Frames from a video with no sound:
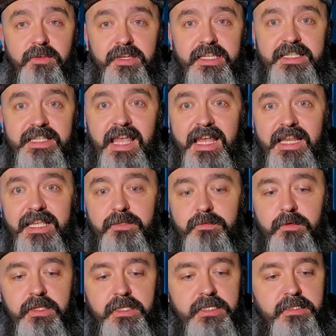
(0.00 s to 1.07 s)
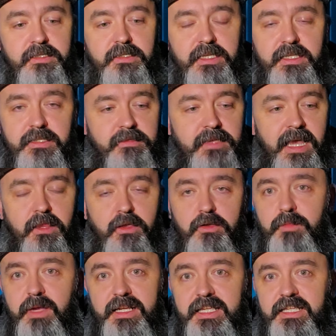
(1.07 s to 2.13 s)
sturdy as well. It's alloy,
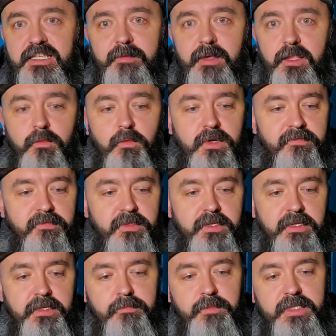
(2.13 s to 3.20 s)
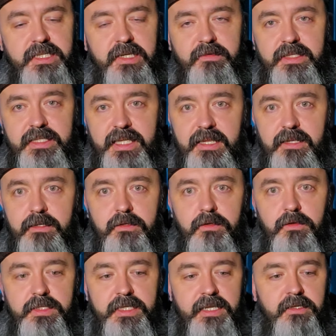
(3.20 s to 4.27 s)
magnesium alloy, whatever the material is. Again, no
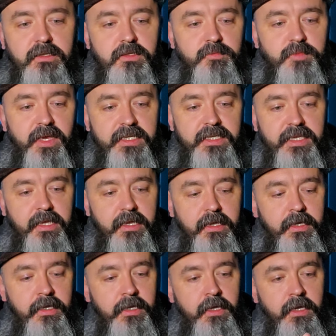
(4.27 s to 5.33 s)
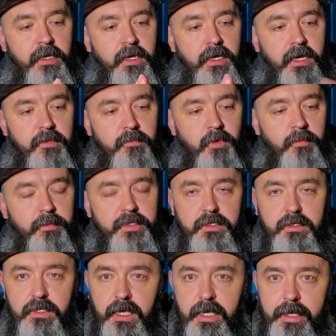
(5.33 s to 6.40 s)
technical specs here at the moment,
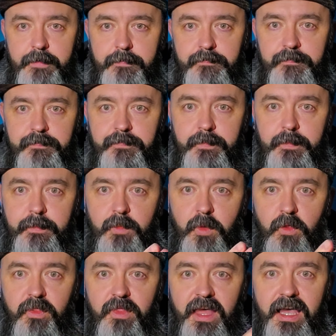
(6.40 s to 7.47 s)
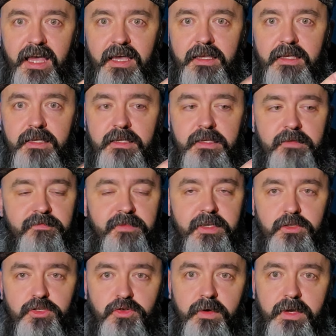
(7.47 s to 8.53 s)
but that
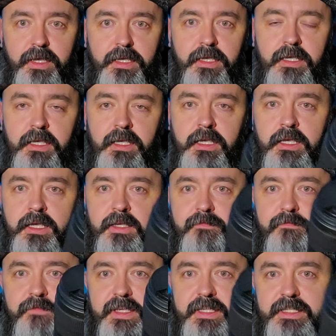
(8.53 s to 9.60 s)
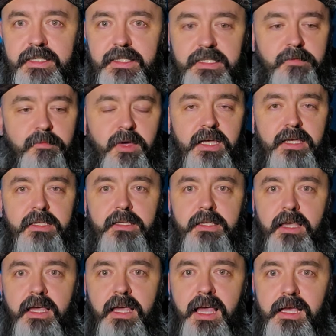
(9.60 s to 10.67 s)
feels great. Fits into my
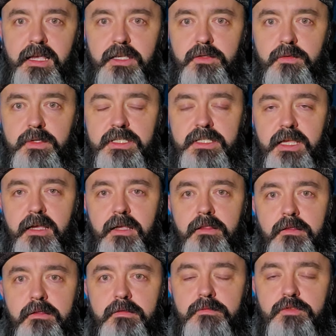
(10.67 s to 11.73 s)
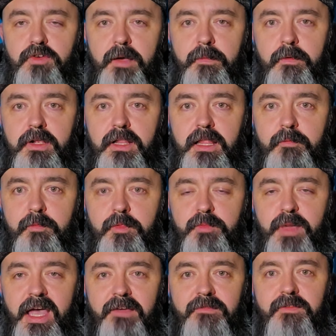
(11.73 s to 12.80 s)
Arca Swiss style tripod clamp
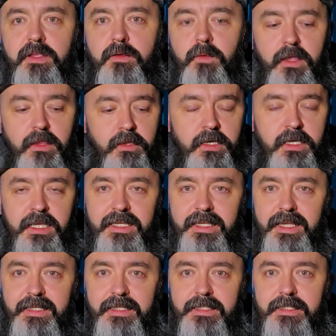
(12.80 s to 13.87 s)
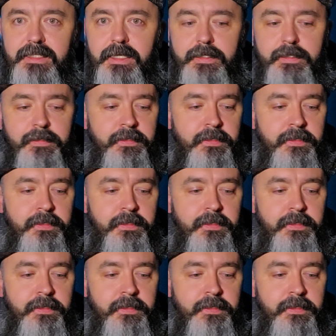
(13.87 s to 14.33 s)
perfectly well, nice and tight.